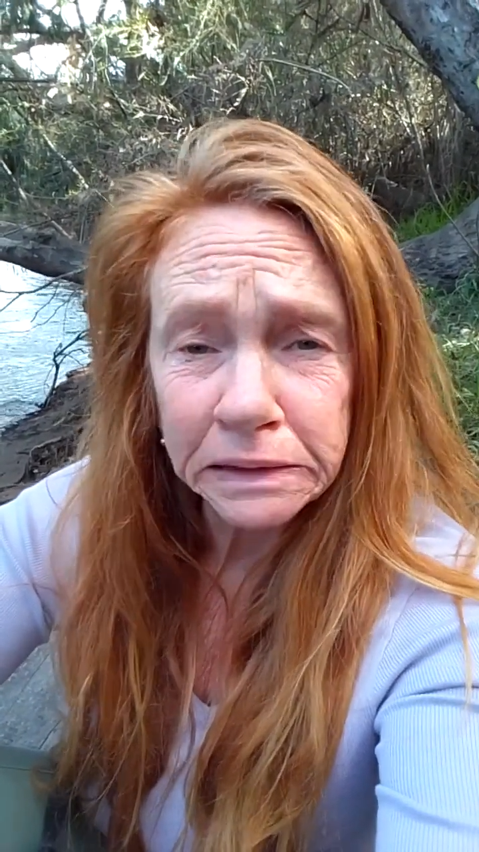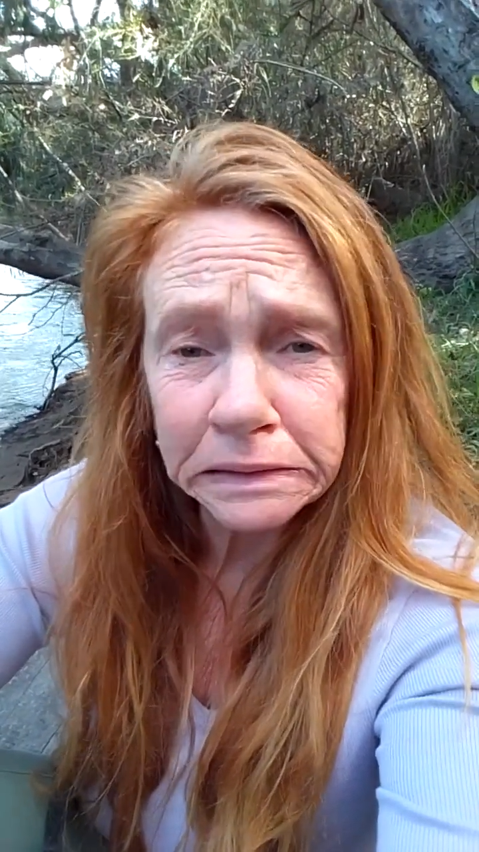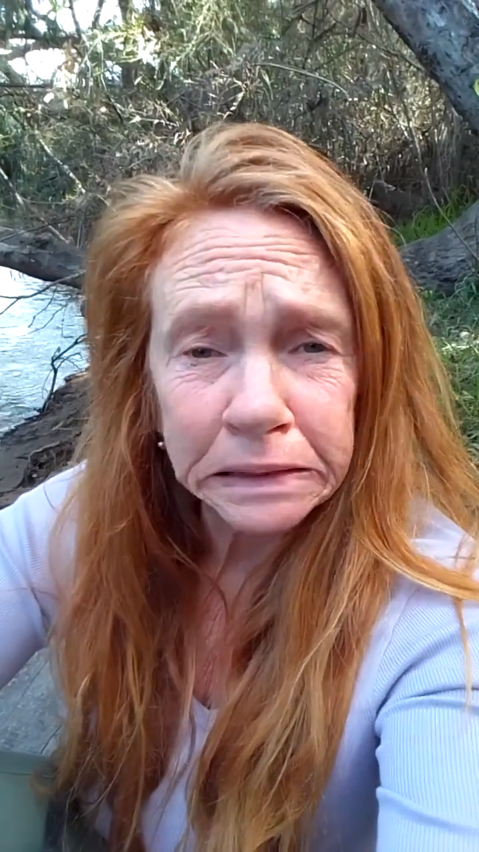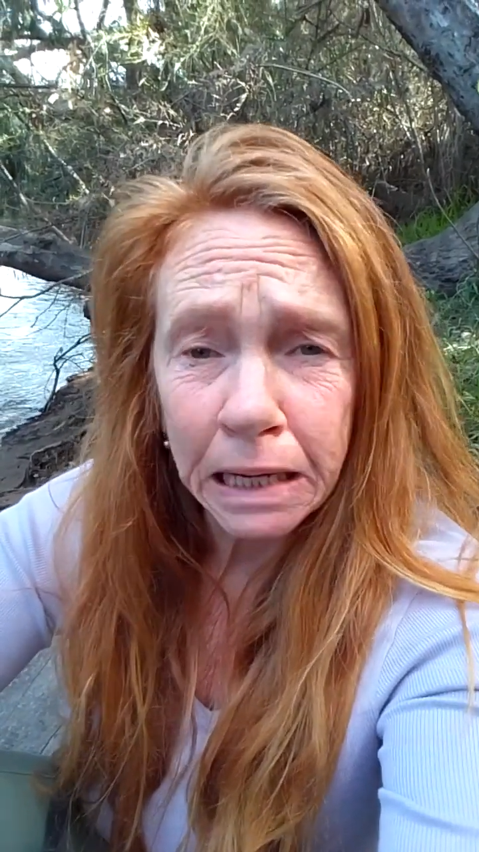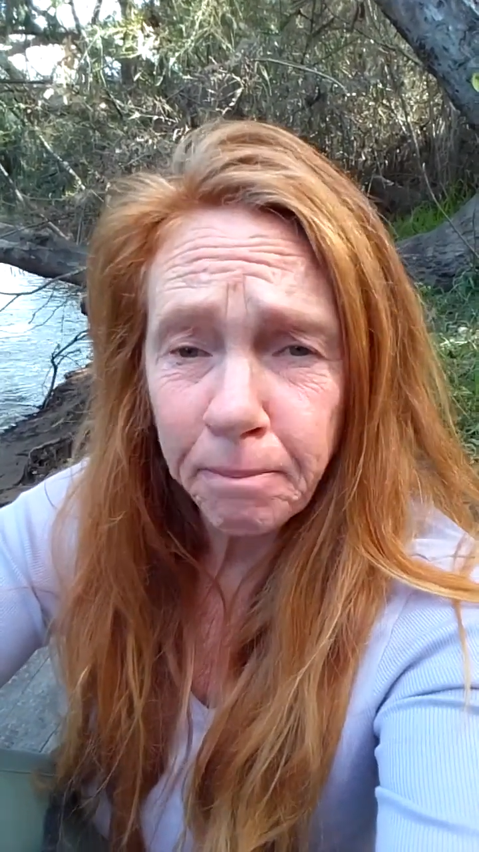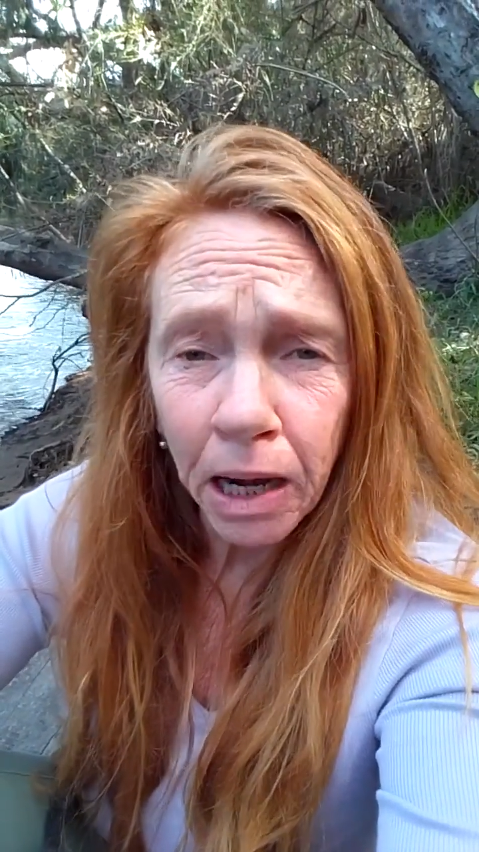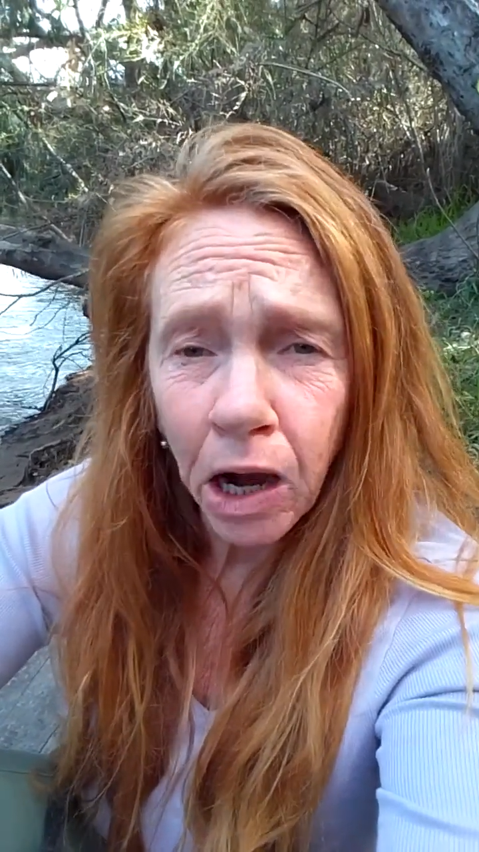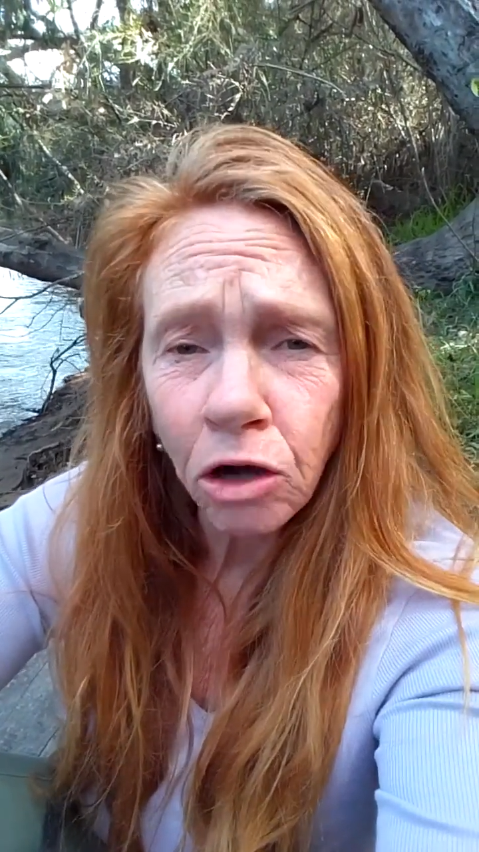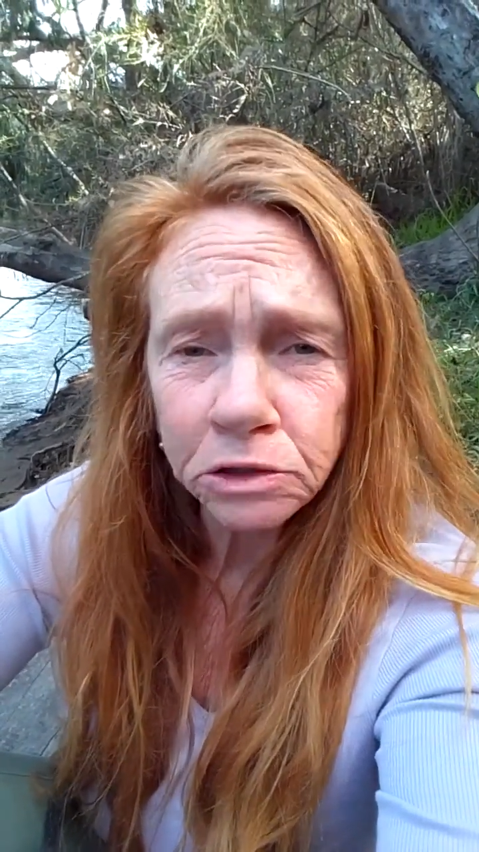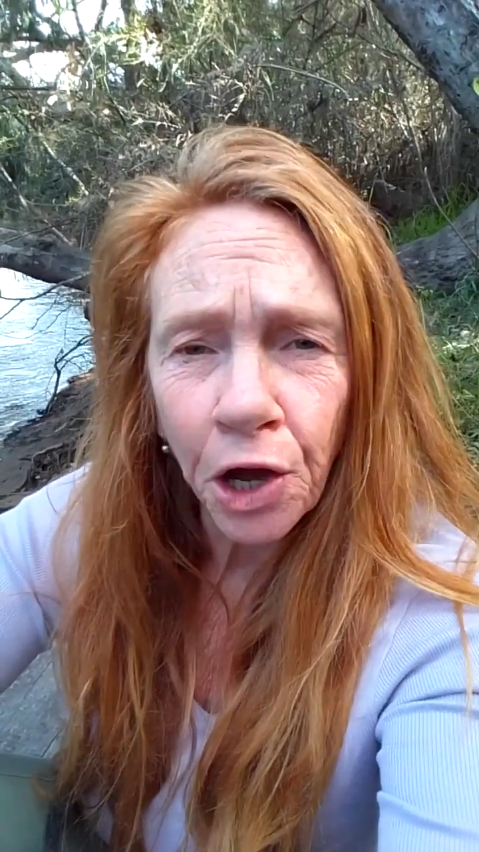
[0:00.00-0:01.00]
inside my
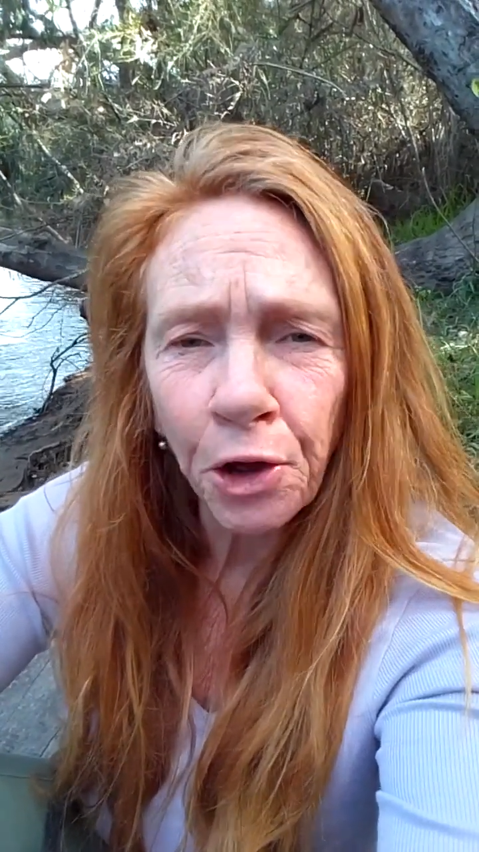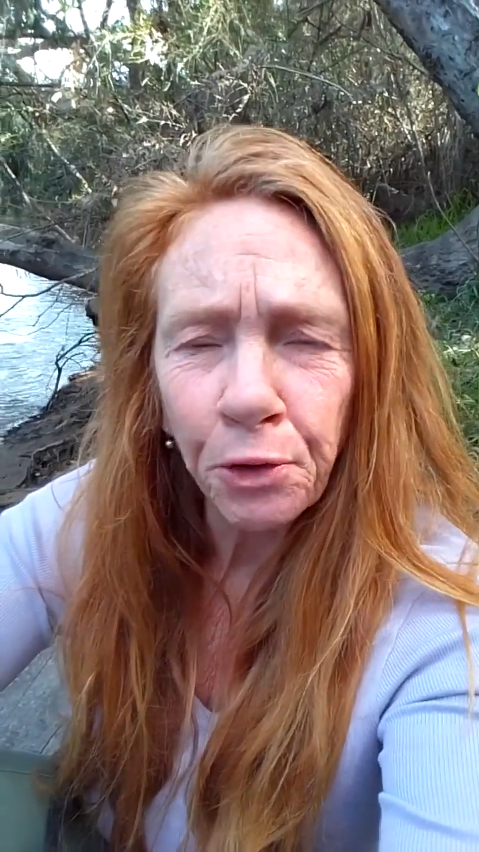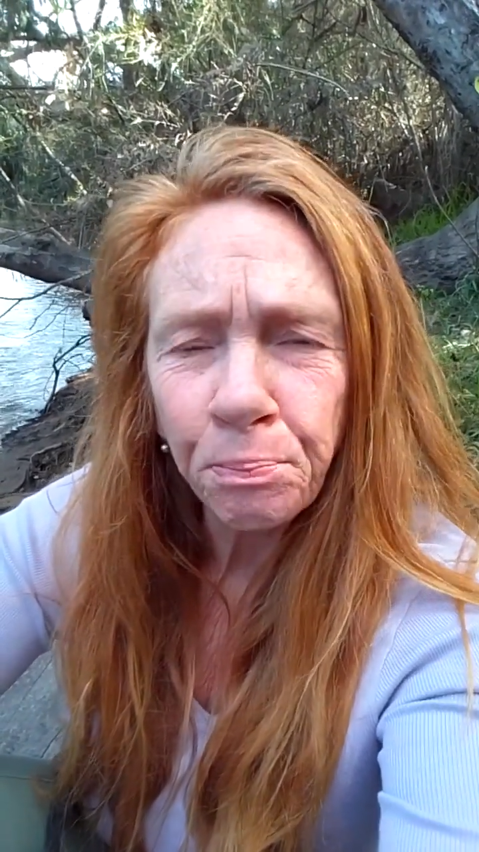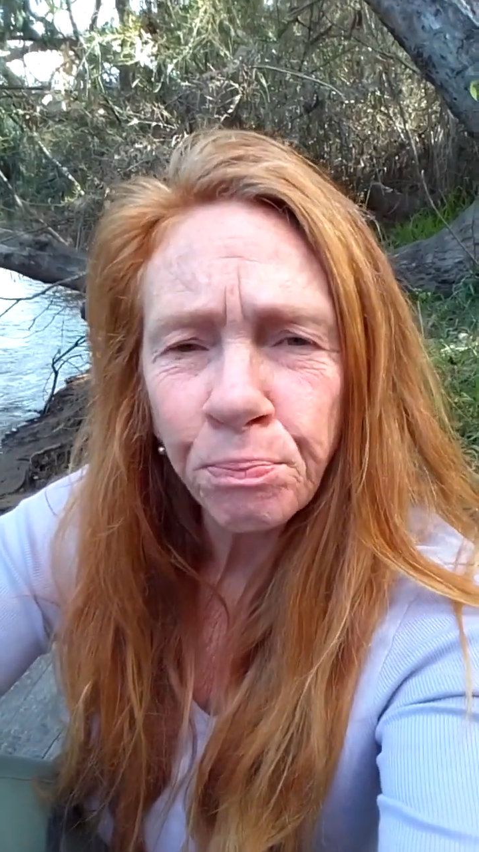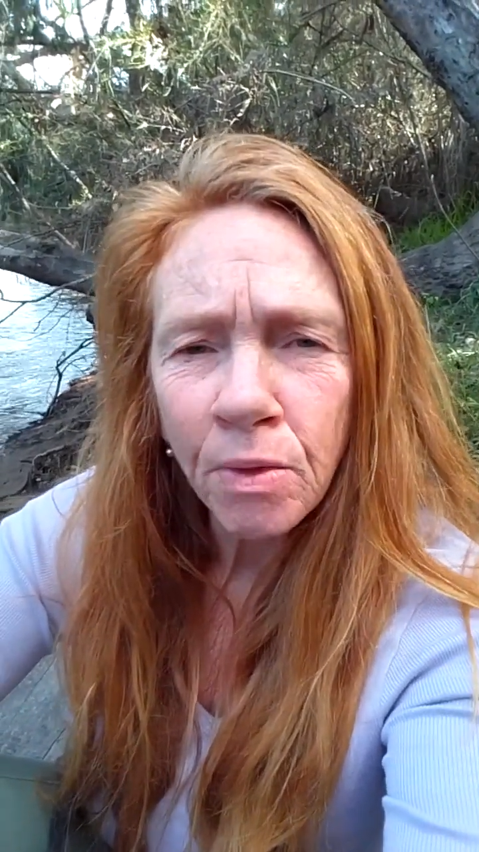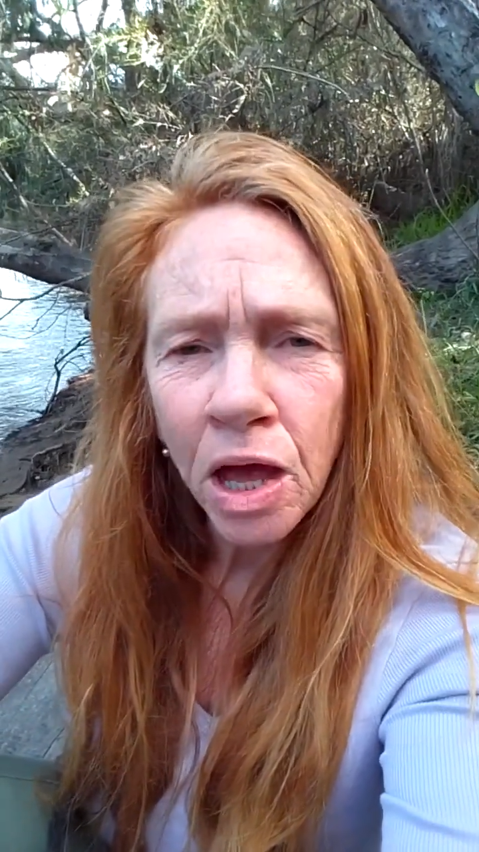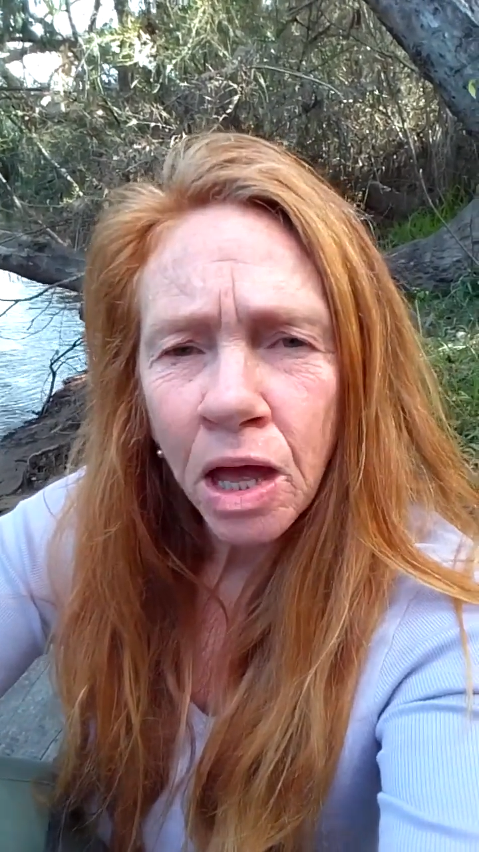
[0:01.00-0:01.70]
locked home,